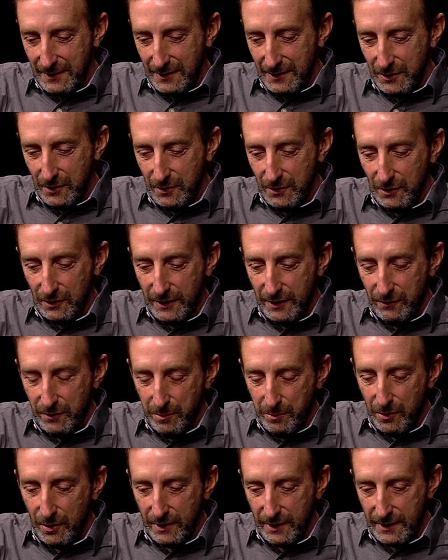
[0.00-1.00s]
You leave a
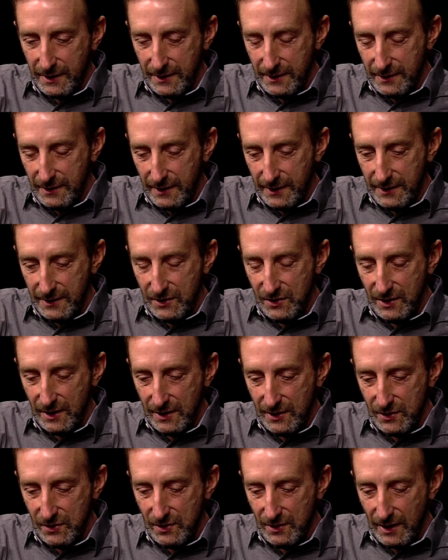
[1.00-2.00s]
book and it
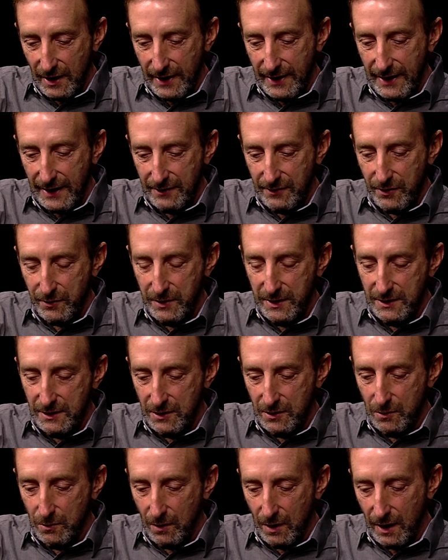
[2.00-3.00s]
says, I had 3
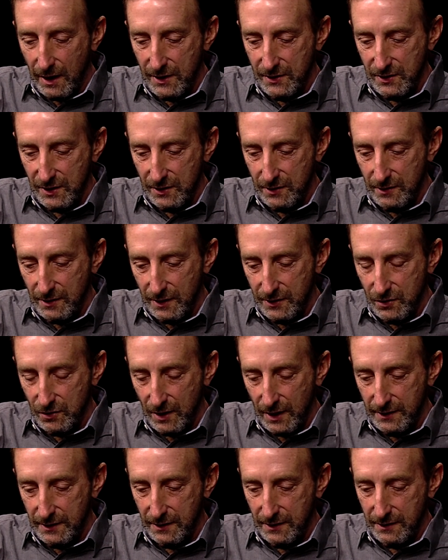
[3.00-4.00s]
DUIs. I
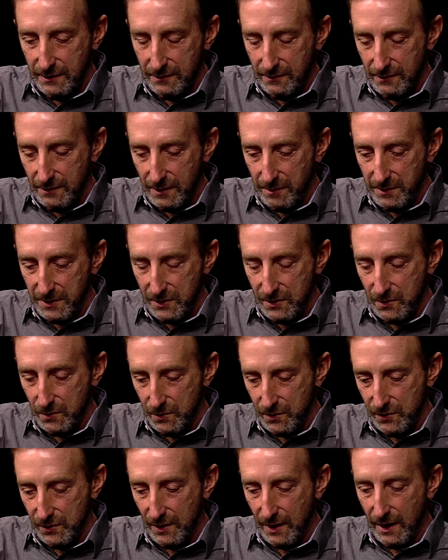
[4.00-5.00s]
tried to commit
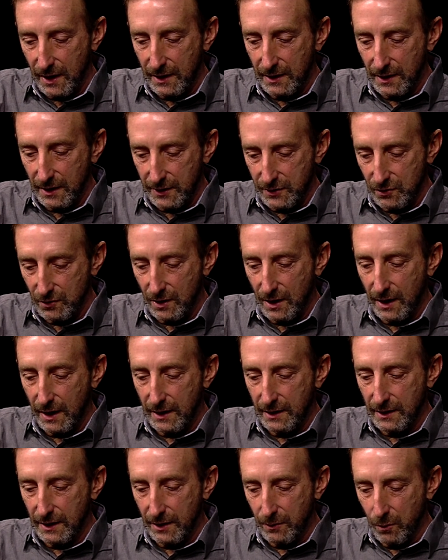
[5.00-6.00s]
suicide.
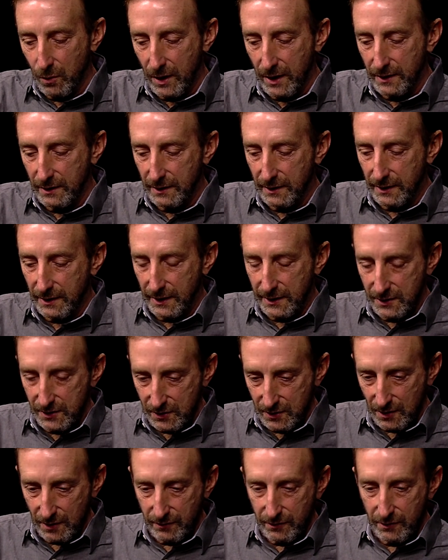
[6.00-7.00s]
I went and I
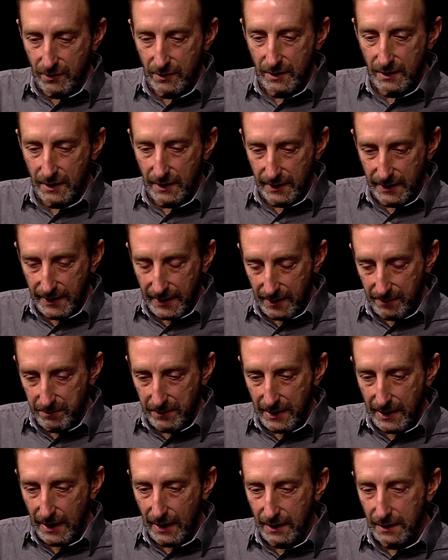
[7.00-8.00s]
suffered and I came
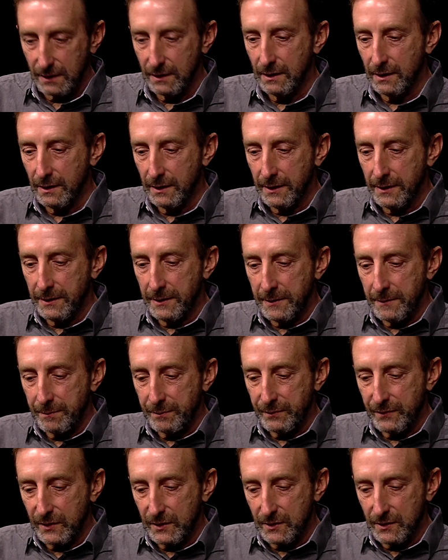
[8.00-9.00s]
back.
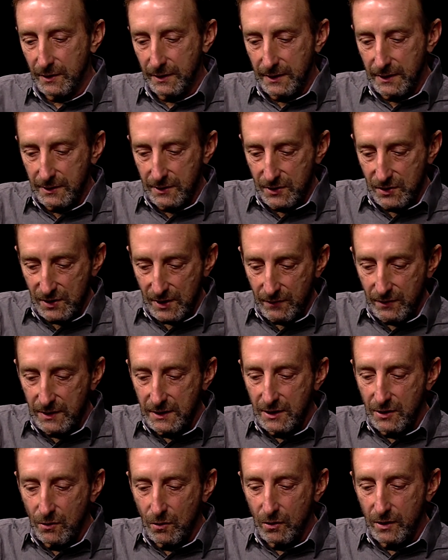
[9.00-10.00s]
The
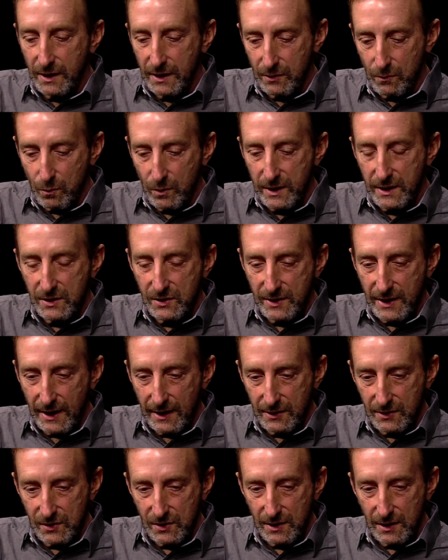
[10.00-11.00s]
17-year-old kid reads
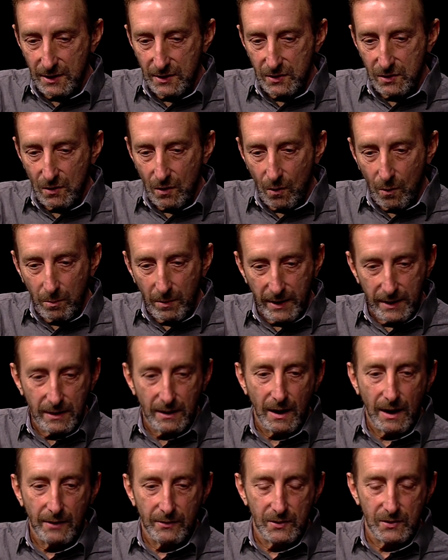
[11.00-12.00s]
that and says, oh my
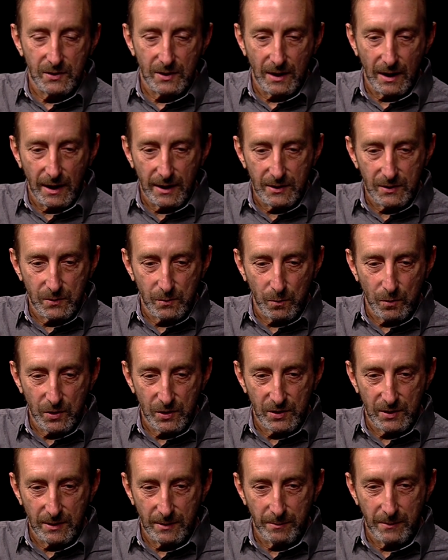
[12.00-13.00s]
God, this guy is
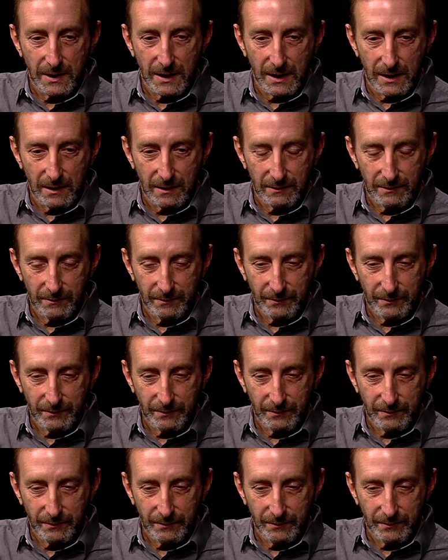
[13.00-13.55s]
worse than me.